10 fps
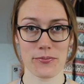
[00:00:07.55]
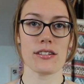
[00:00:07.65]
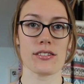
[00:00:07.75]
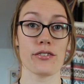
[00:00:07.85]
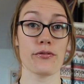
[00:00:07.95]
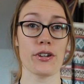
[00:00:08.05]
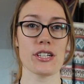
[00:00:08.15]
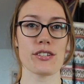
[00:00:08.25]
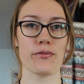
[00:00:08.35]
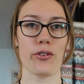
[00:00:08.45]
So
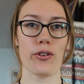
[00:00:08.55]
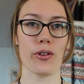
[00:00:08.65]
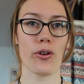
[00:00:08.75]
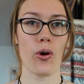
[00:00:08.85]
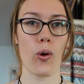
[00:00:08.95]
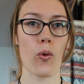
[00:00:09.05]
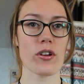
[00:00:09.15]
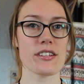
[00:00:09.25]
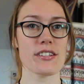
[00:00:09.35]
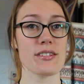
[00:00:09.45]
first of all,
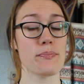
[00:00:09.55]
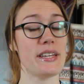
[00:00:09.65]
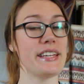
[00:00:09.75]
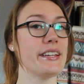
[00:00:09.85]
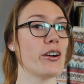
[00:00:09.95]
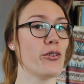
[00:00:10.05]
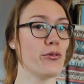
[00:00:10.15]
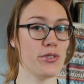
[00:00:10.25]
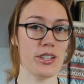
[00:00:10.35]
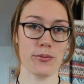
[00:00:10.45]
what does
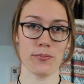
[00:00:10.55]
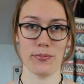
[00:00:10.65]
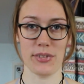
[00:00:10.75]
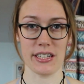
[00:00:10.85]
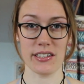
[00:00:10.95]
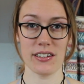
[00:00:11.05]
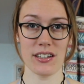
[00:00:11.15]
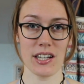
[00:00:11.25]
P.O.V mean?